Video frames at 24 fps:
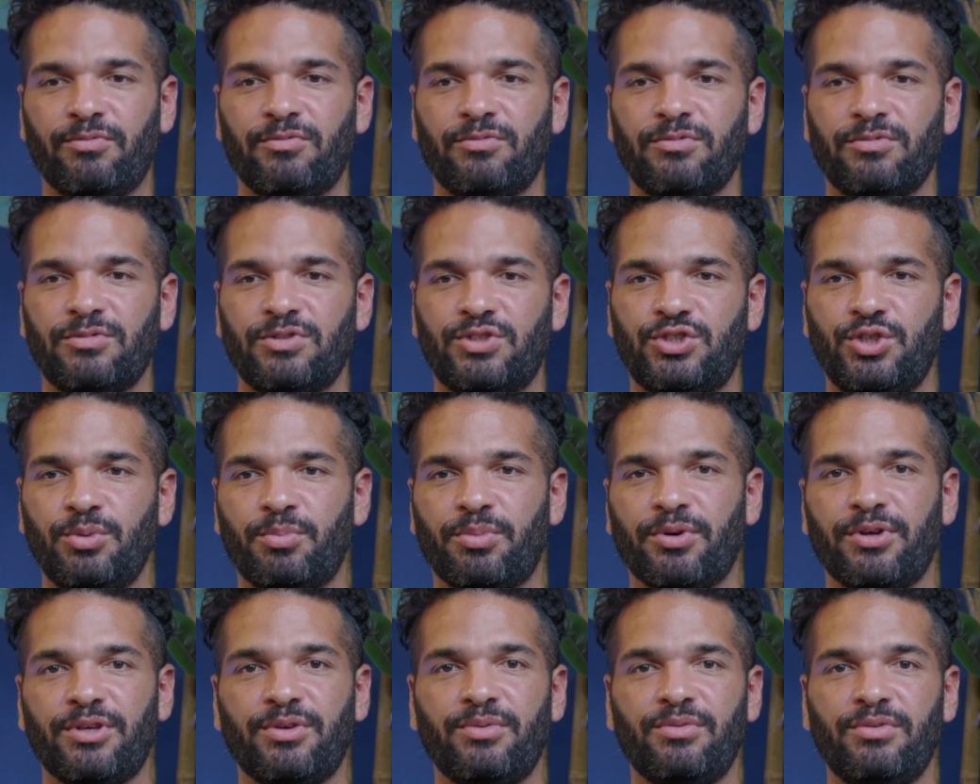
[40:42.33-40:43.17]

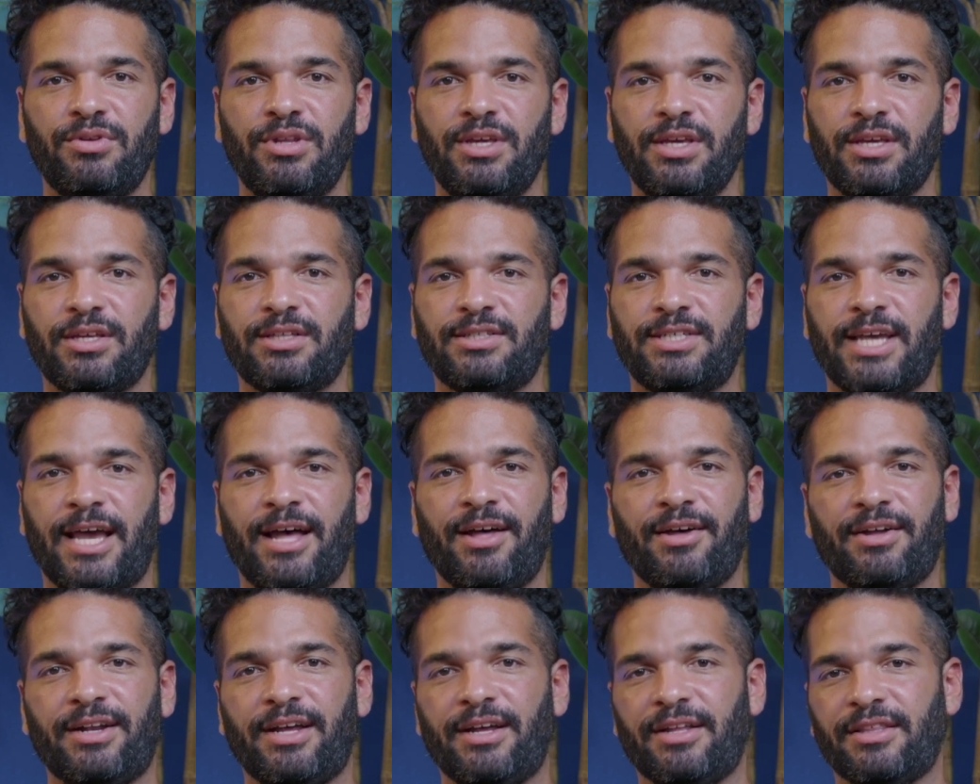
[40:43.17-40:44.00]
super unique
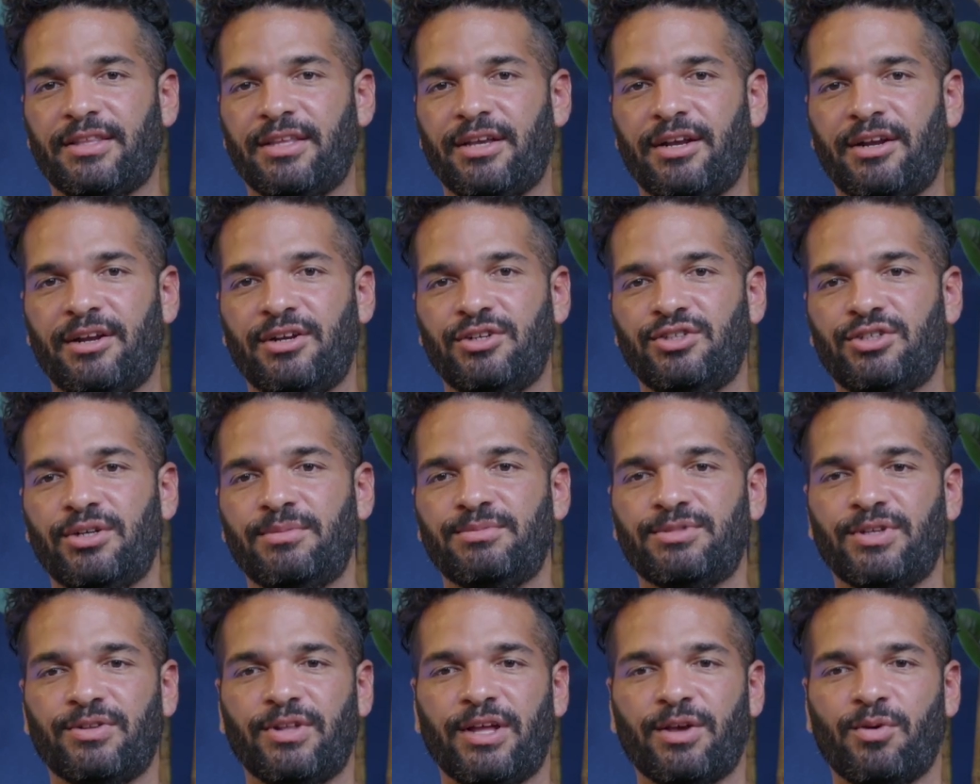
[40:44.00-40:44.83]
talent out there in
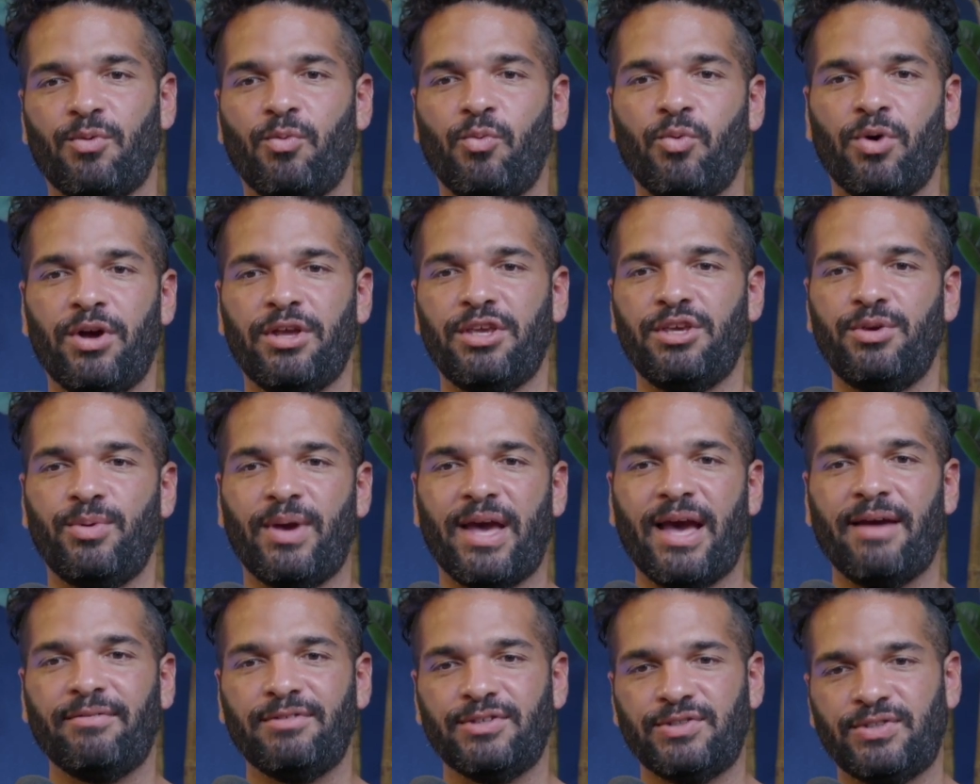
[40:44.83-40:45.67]
terms of like what you
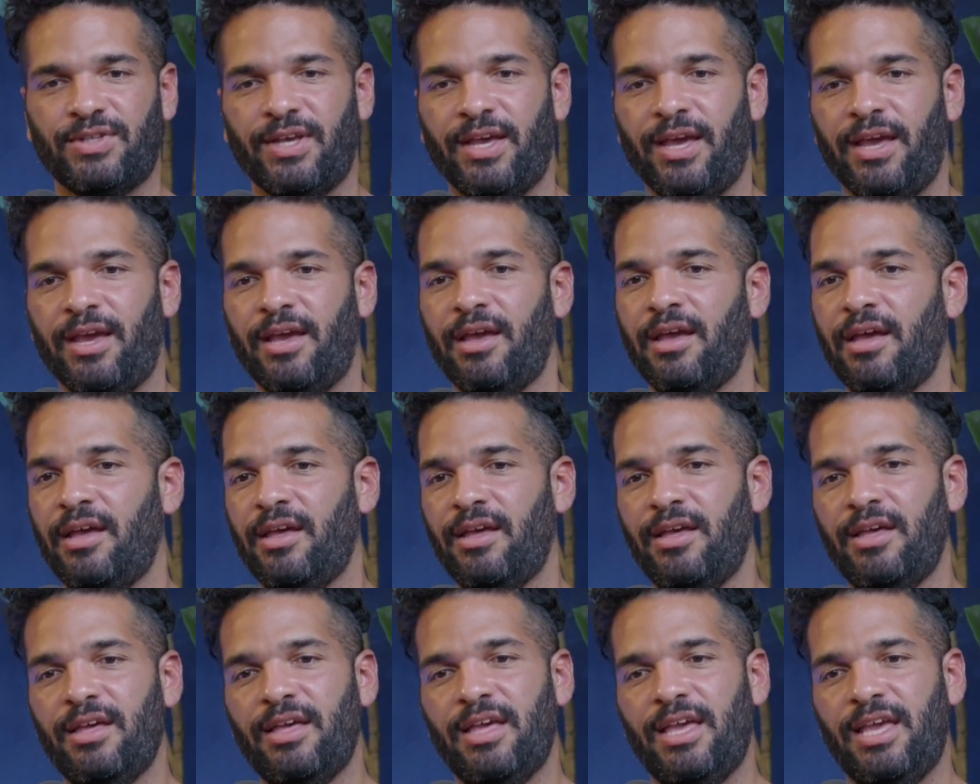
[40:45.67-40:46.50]
have to say
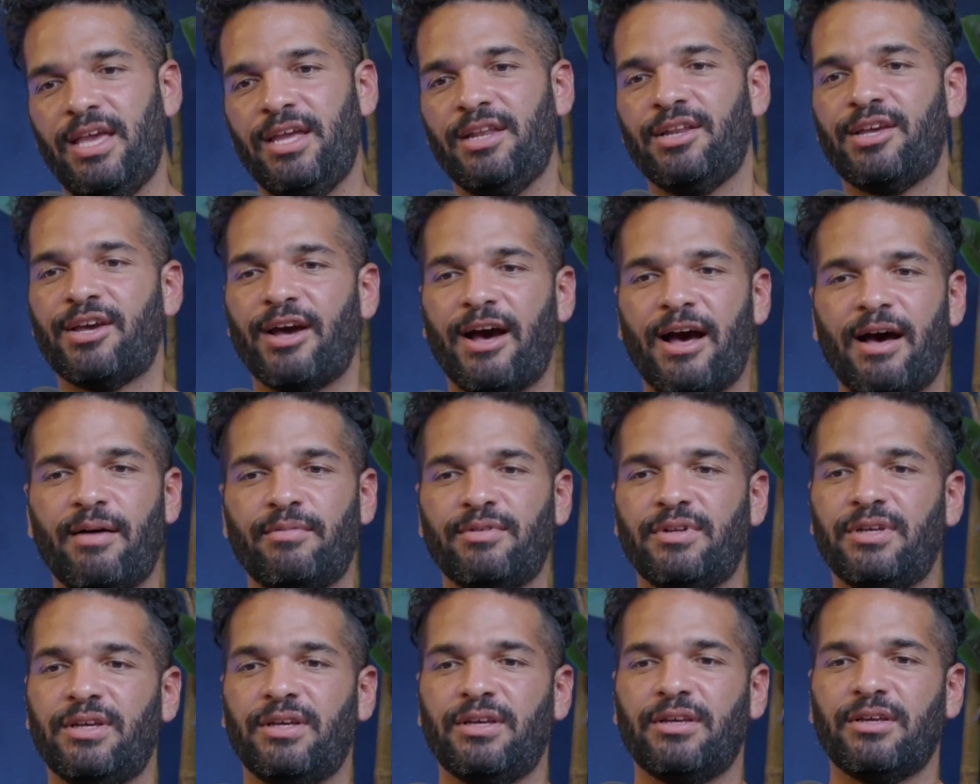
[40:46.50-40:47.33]
in
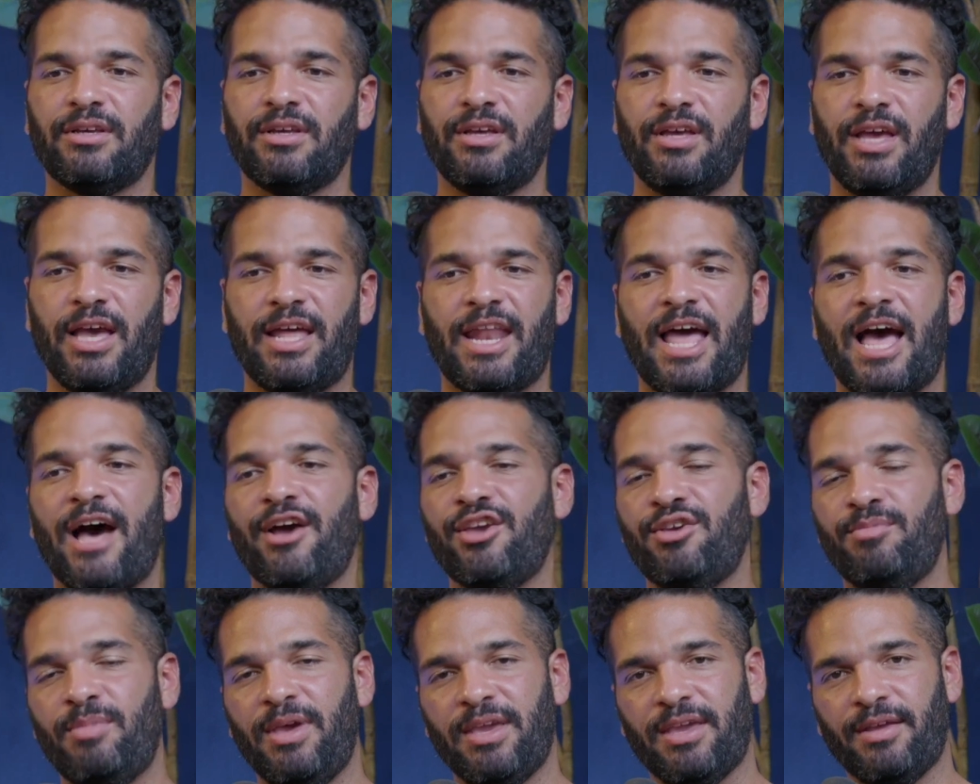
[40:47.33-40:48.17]
comedy and how
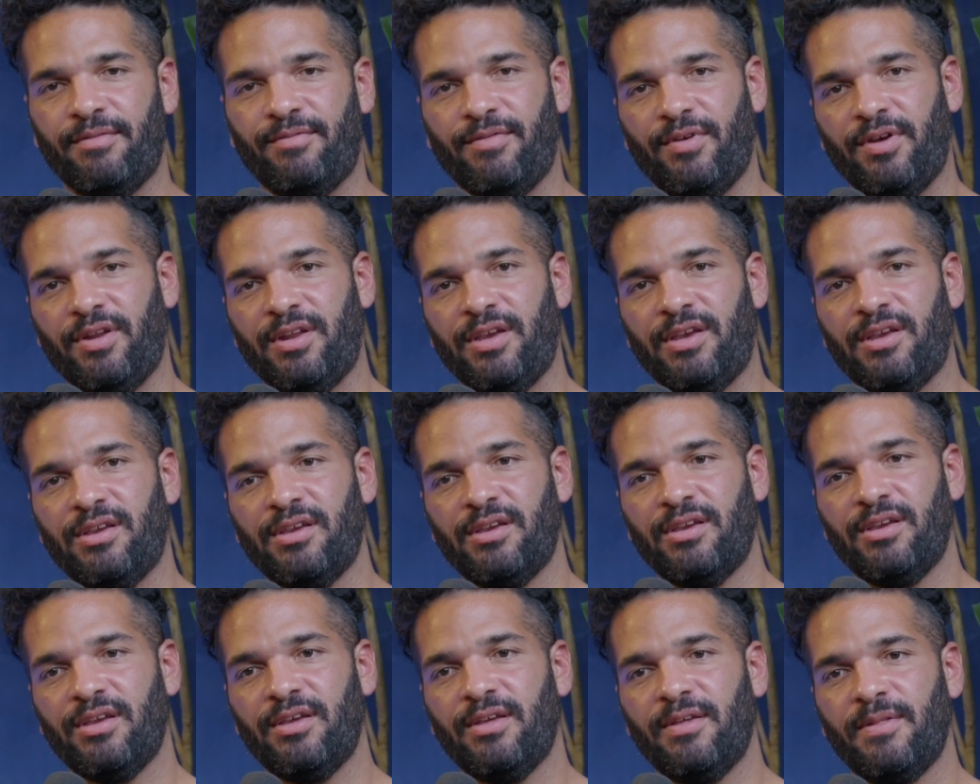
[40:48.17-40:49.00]
you make it funny.